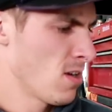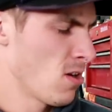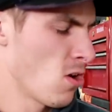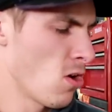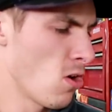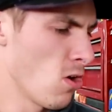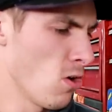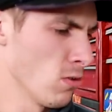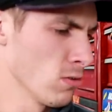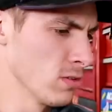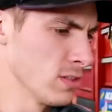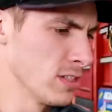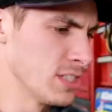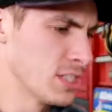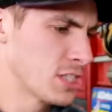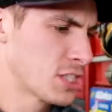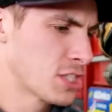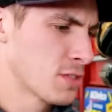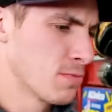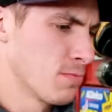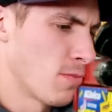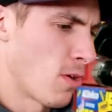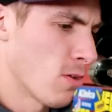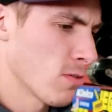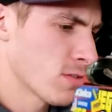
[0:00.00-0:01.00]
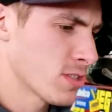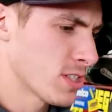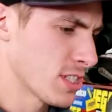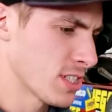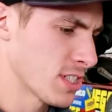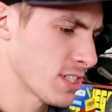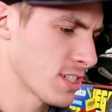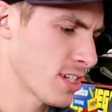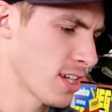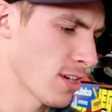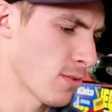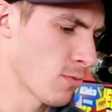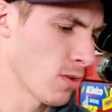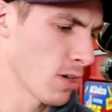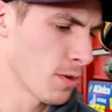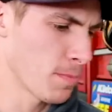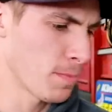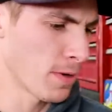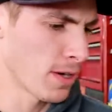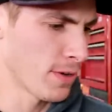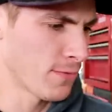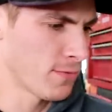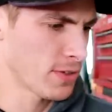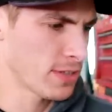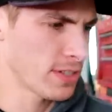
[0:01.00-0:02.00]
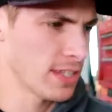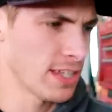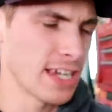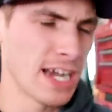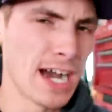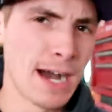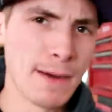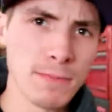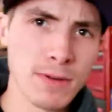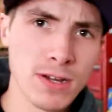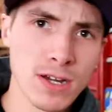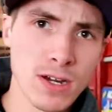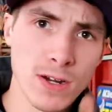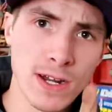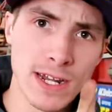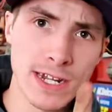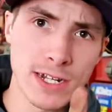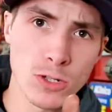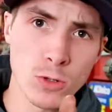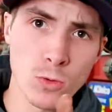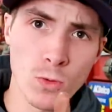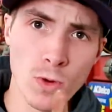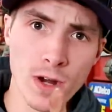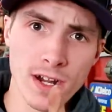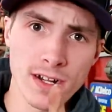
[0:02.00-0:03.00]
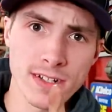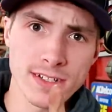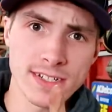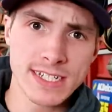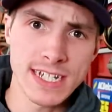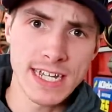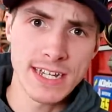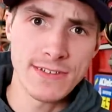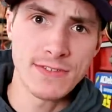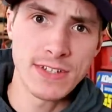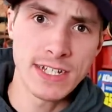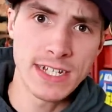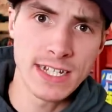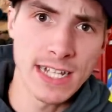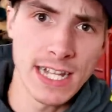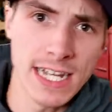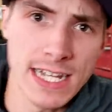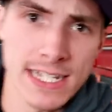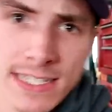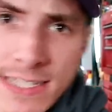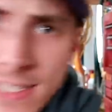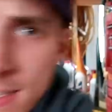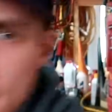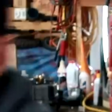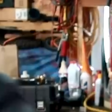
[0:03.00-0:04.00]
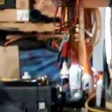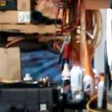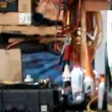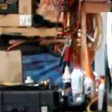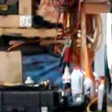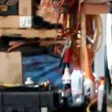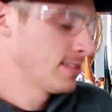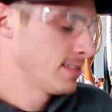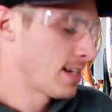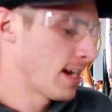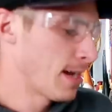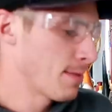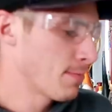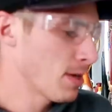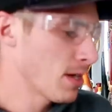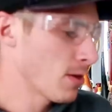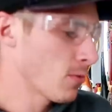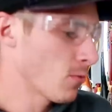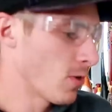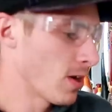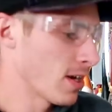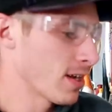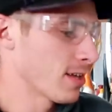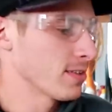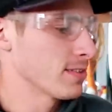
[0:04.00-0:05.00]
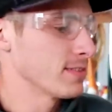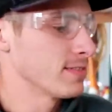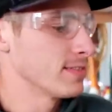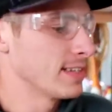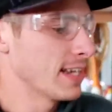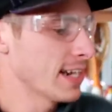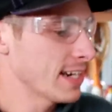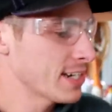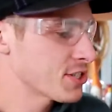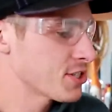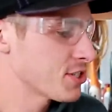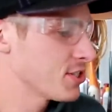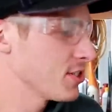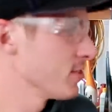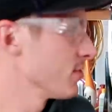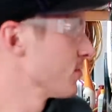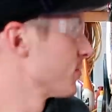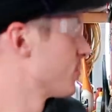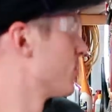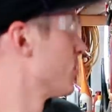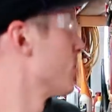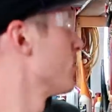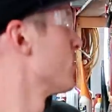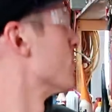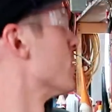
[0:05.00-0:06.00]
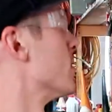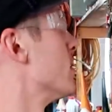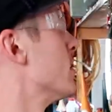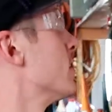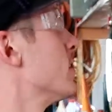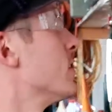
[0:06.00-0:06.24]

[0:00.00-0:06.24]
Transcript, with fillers: holy smokes, this is gonna work perfectly. I'm going to wear safety glasses. I might want a neck shield too.